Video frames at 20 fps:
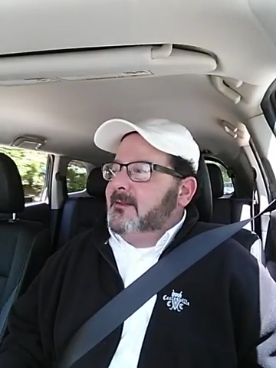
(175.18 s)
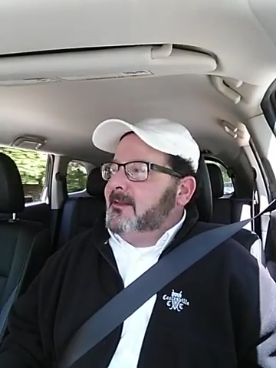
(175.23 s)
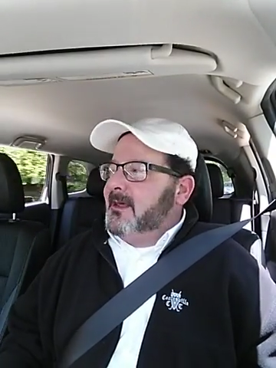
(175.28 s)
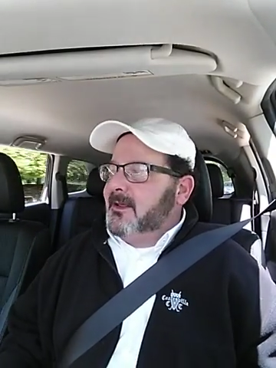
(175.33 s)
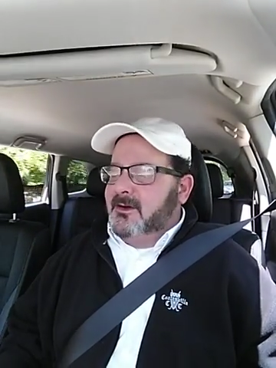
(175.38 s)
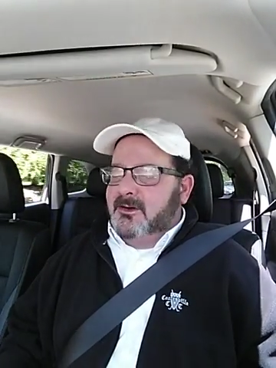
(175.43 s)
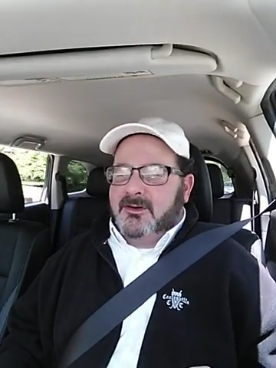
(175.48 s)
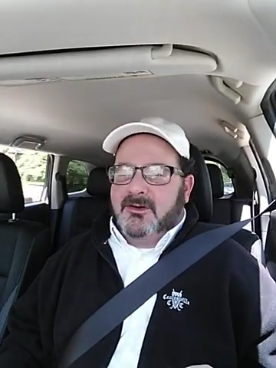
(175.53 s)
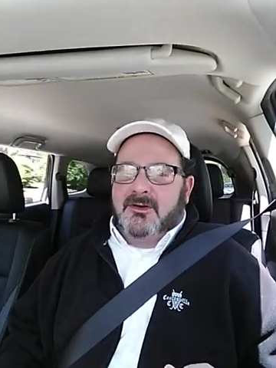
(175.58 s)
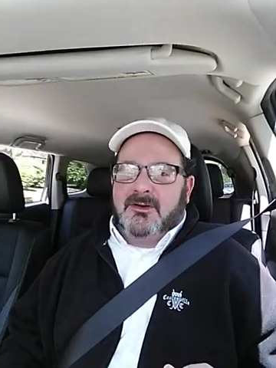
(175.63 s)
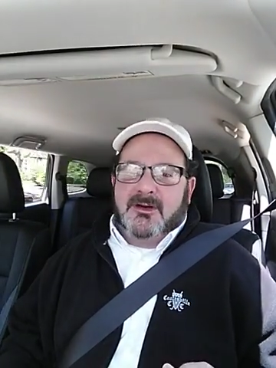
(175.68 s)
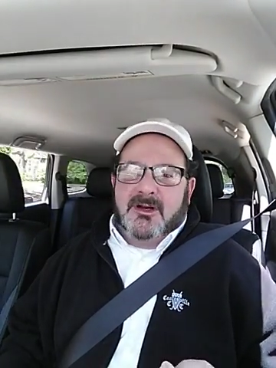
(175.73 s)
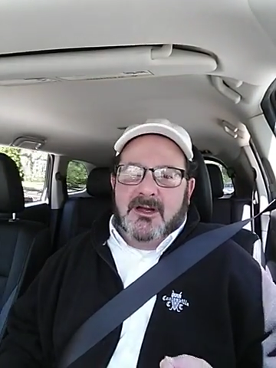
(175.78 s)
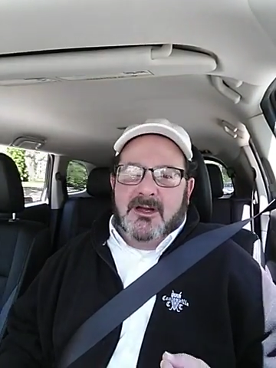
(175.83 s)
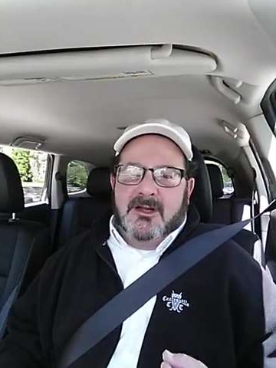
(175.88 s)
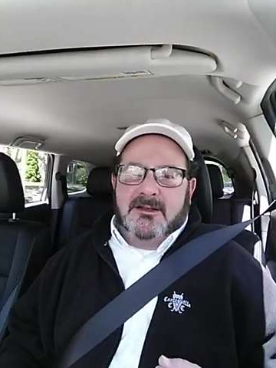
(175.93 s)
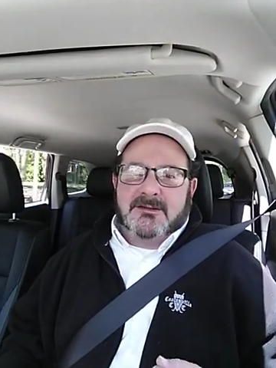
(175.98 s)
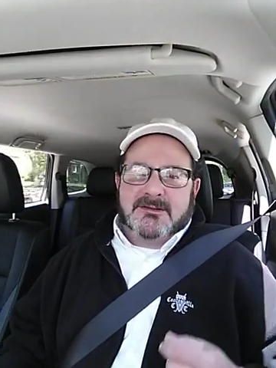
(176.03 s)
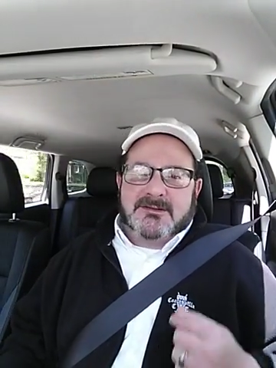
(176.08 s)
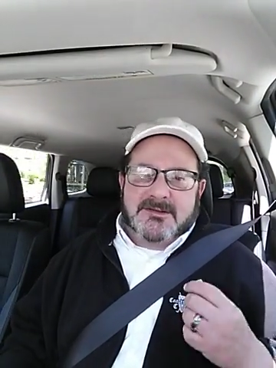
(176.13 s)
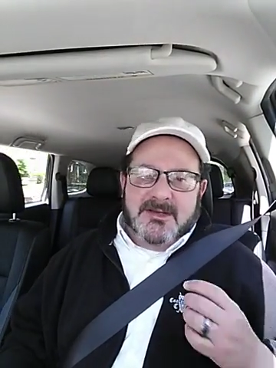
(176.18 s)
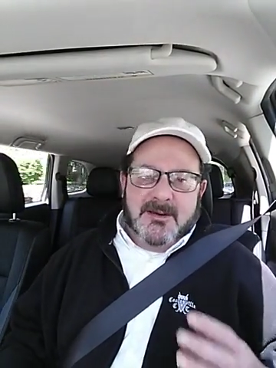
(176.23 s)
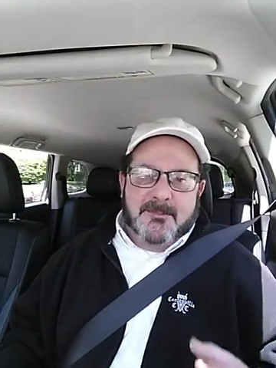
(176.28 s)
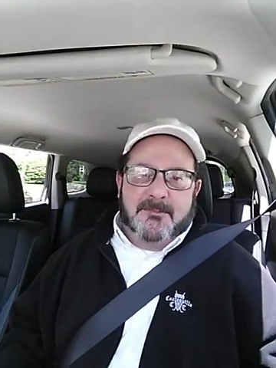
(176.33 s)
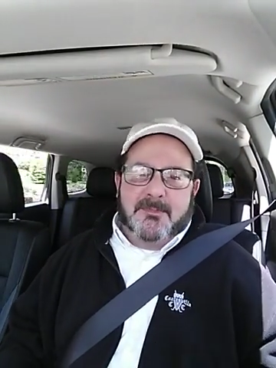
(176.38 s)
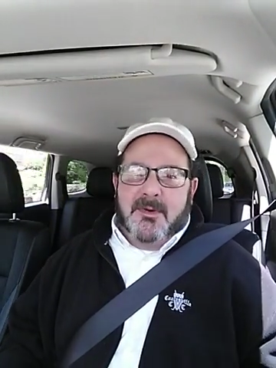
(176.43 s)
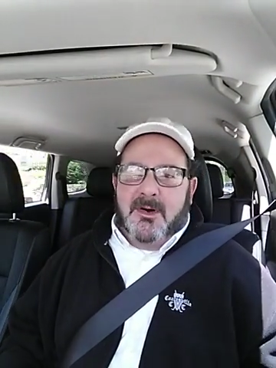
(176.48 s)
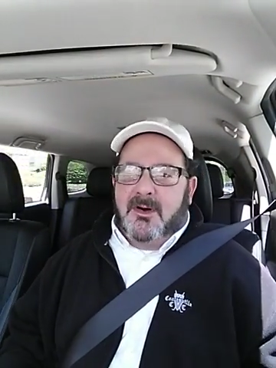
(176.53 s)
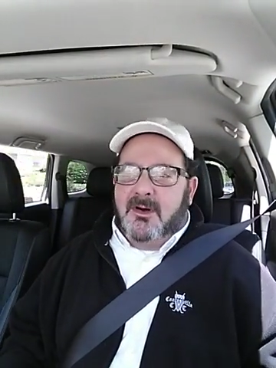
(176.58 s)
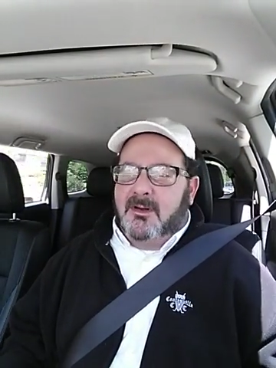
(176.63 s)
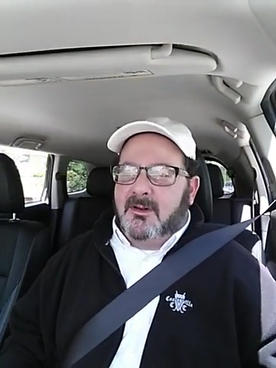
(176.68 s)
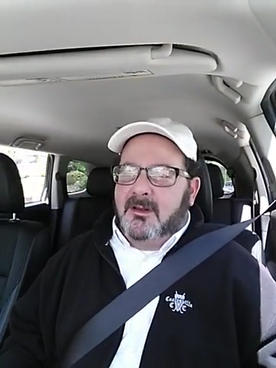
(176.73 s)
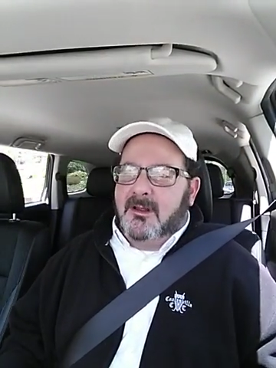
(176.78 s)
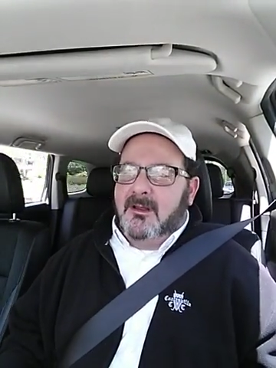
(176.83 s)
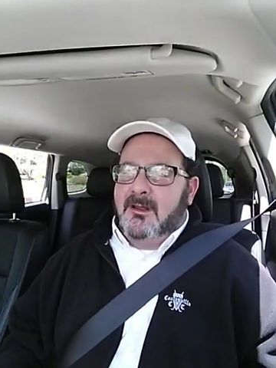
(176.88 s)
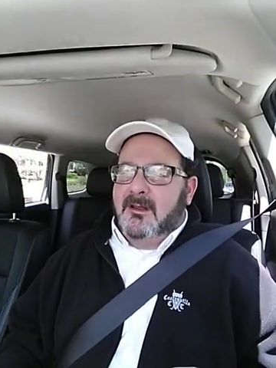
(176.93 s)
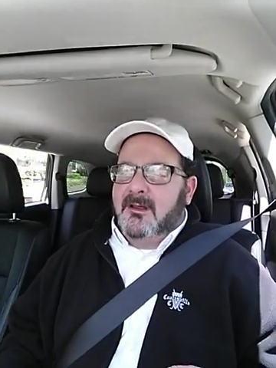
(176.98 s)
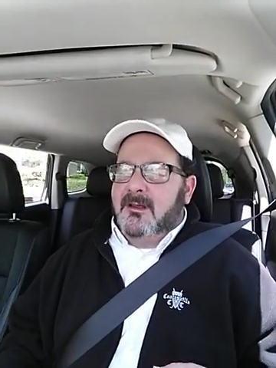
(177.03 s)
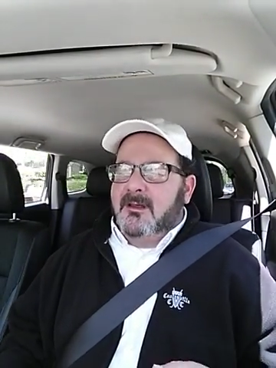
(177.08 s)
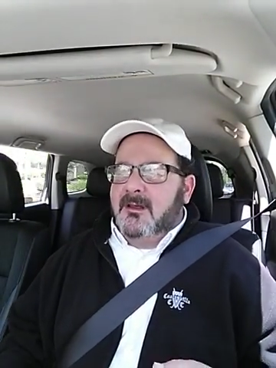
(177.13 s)
that are simple,
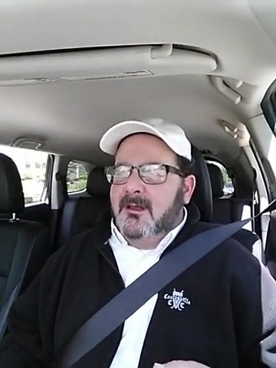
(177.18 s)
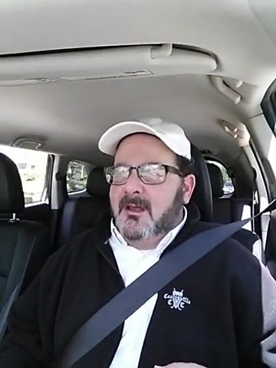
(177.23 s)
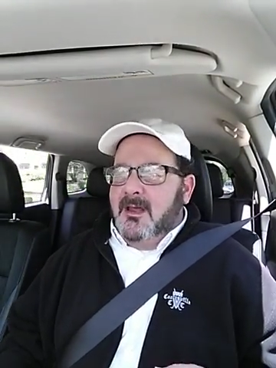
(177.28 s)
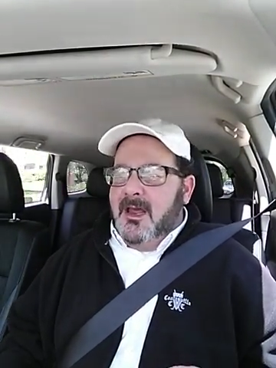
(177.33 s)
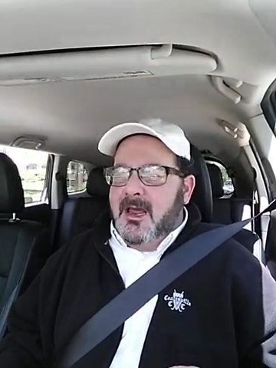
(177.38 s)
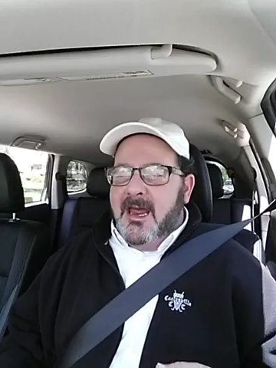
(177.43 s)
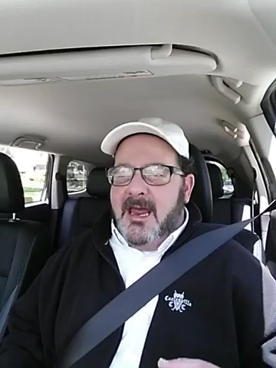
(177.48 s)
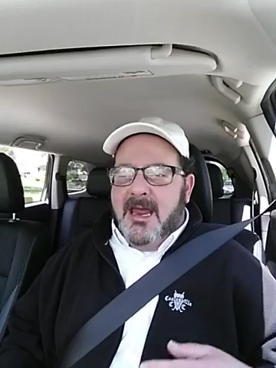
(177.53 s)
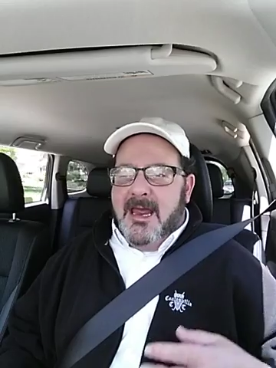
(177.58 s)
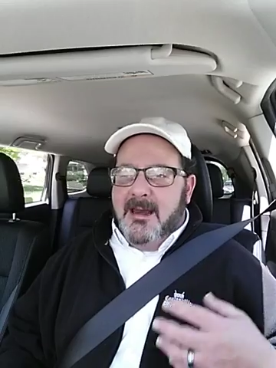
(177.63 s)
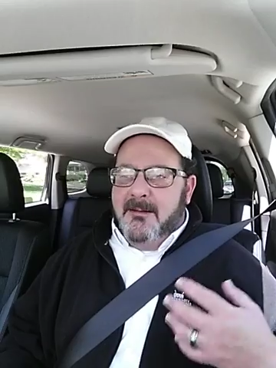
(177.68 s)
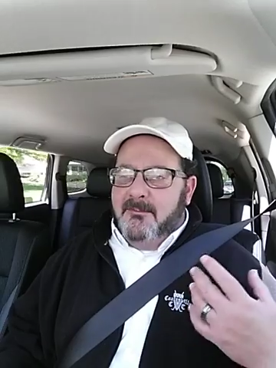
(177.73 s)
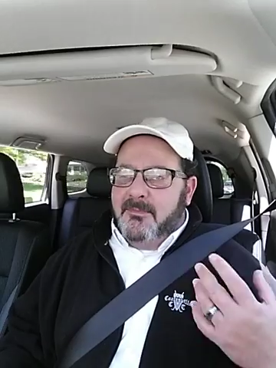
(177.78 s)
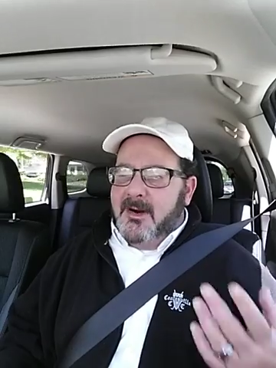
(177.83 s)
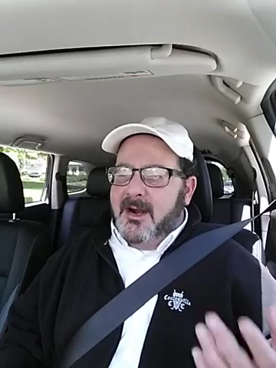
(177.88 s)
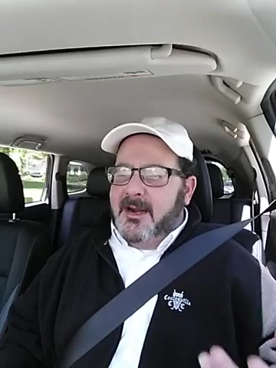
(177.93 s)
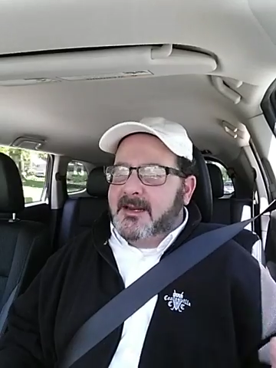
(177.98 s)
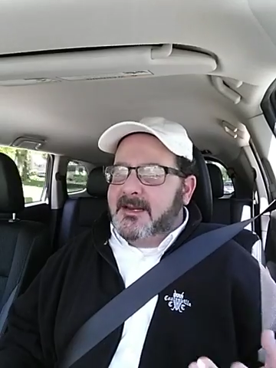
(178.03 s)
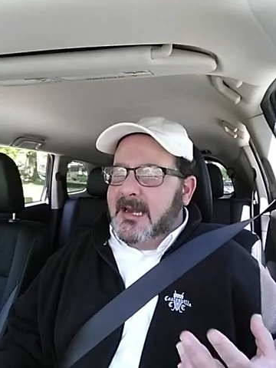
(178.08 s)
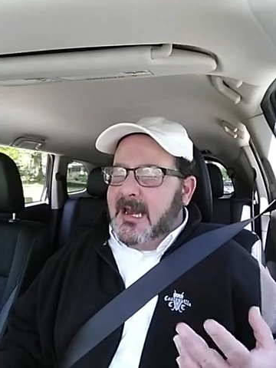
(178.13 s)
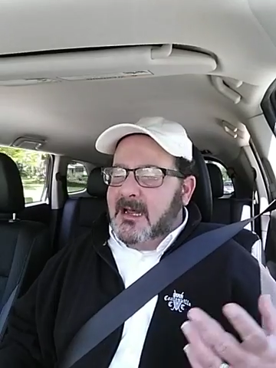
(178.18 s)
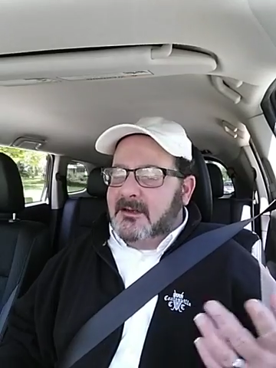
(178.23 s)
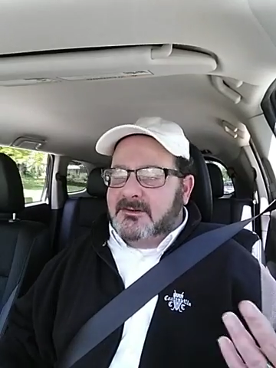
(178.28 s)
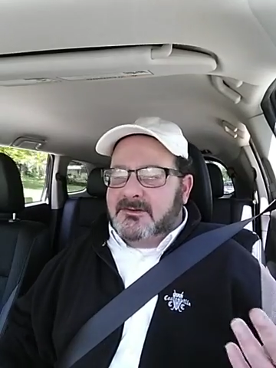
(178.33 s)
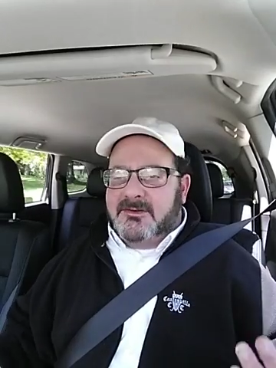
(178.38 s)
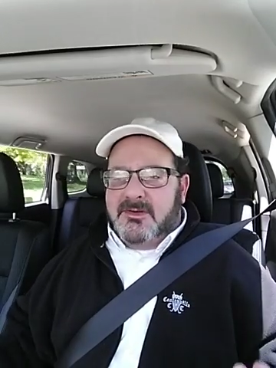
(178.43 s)
and break it out.